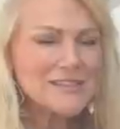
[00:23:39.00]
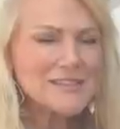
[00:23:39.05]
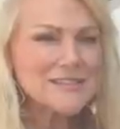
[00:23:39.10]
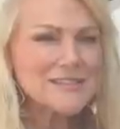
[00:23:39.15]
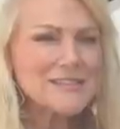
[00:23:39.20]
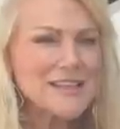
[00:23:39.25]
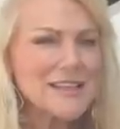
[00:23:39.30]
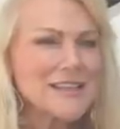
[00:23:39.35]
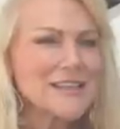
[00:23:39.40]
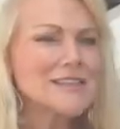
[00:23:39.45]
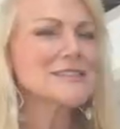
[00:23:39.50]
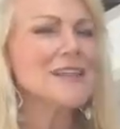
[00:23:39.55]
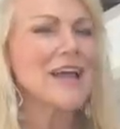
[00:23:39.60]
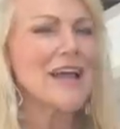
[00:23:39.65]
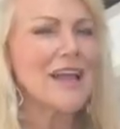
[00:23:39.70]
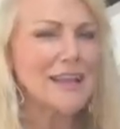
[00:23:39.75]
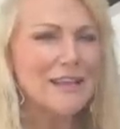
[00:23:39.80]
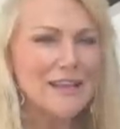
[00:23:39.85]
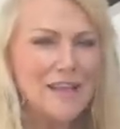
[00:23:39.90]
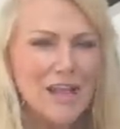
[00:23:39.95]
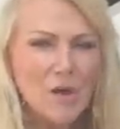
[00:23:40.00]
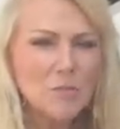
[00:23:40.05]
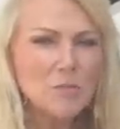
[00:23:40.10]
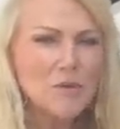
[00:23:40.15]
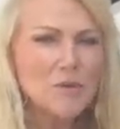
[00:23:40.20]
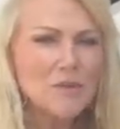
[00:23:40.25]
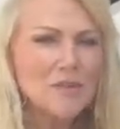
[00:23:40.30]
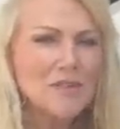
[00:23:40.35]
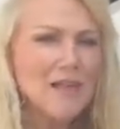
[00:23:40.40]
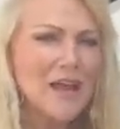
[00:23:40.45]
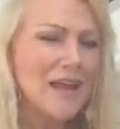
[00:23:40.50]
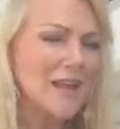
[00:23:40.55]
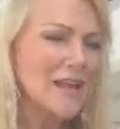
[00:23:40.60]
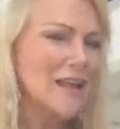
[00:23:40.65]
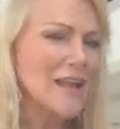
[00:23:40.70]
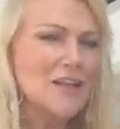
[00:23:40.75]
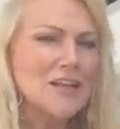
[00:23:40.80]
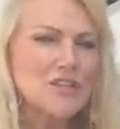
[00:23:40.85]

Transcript: these things, I can help you with that.